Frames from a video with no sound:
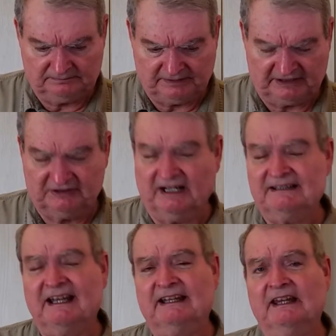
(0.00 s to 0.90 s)
It's not
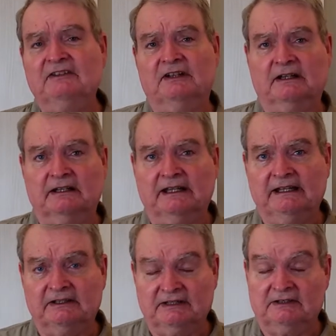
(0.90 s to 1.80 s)
that easy to clean.
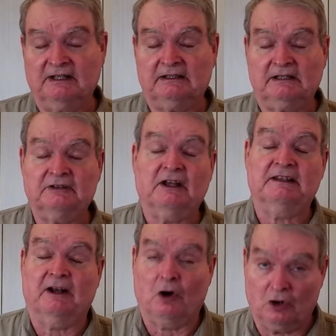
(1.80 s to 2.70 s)
It's not that
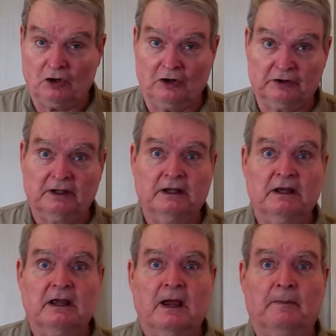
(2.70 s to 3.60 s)
hard.
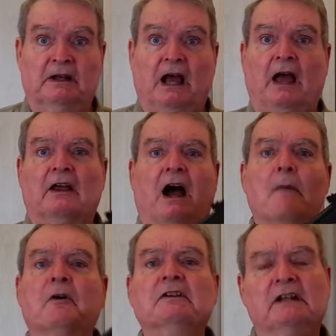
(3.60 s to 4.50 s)
But I'm
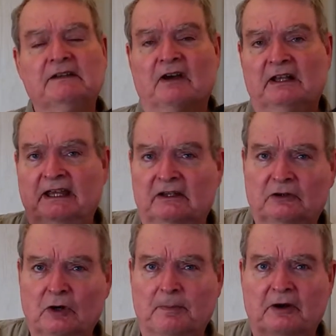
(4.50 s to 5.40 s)
going to leave a link
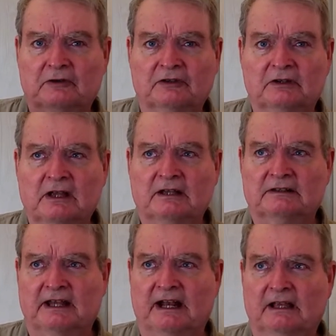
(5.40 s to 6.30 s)
to a person
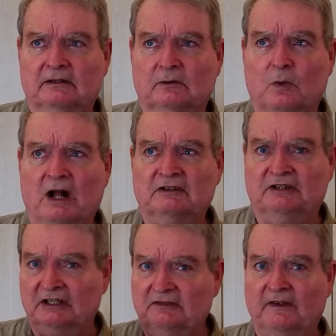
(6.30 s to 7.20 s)
that I watched
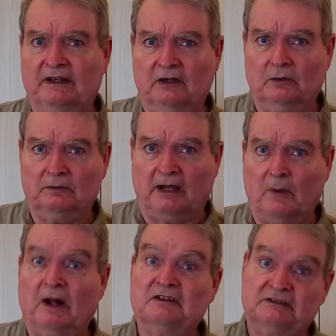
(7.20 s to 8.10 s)
his video. I
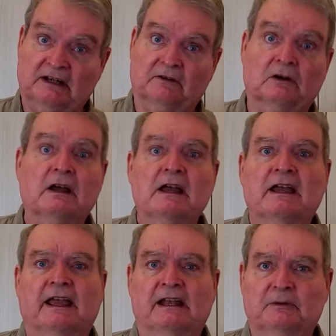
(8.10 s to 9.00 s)
watched several,
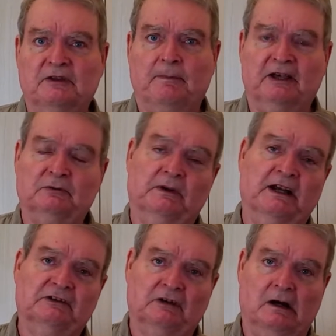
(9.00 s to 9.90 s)
and it was the best one I
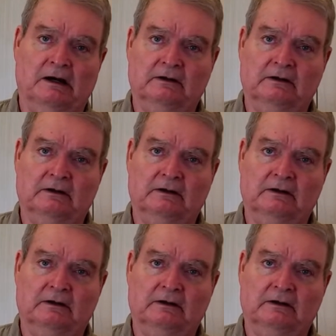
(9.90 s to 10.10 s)
saw.